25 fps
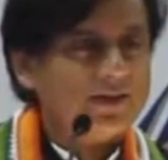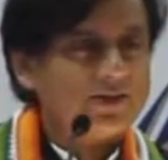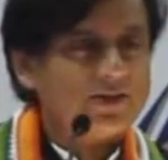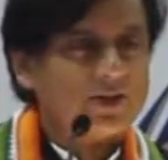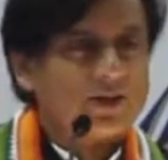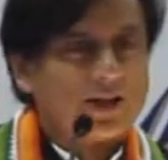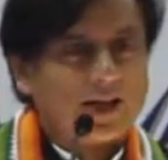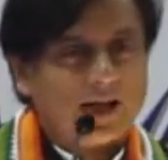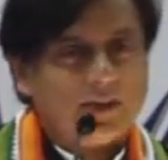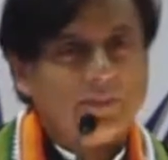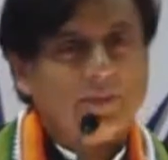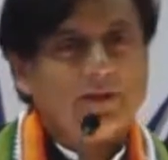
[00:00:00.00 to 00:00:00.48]

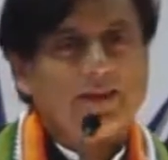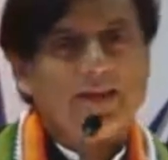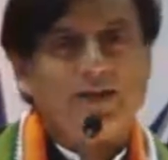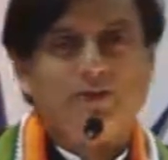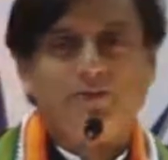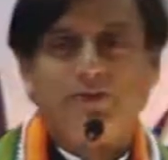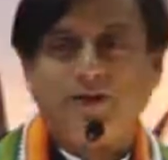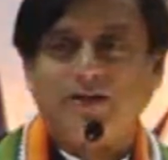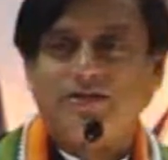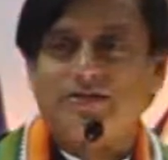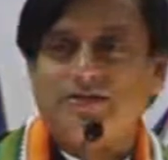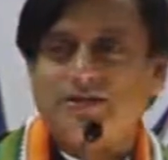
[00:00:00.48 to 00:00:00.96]
to come and
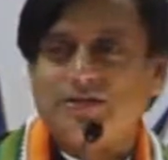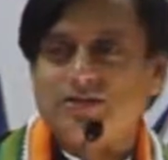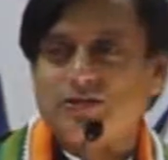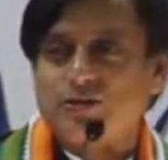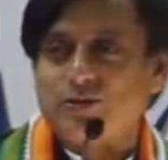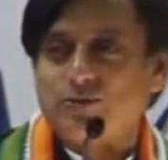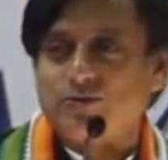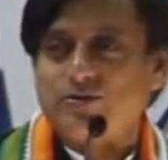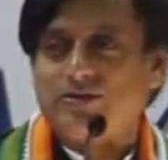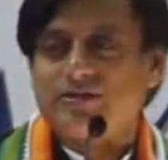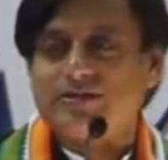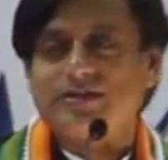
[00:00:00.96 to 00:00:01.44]
address the
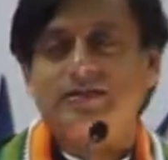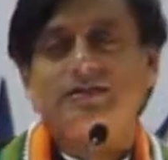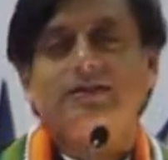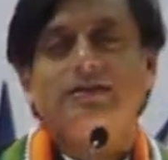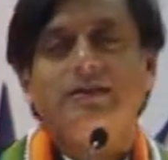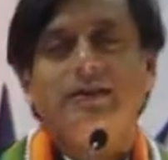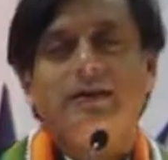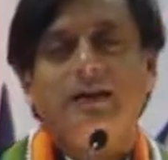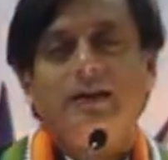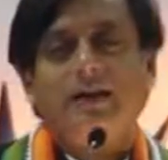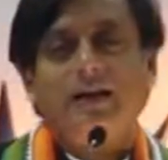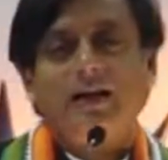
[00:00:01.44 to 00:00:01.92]

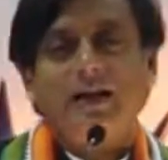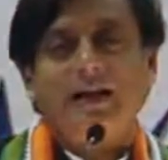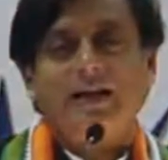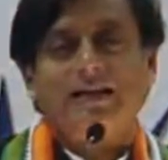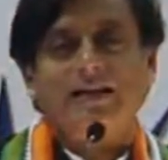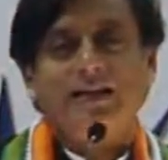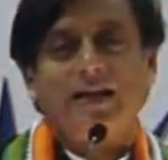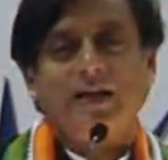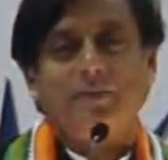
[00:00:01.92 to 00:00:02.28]
students, and